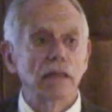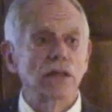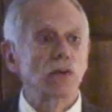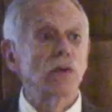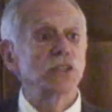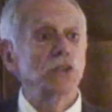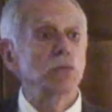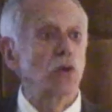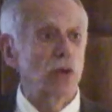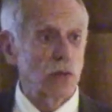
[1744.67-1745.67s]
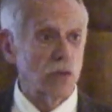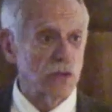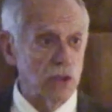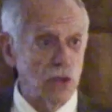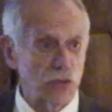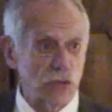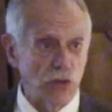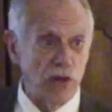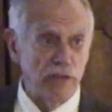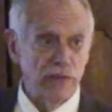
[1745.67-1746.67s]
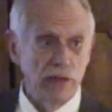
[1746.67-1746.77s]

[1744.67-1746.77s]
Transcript: the Russian border was closed off.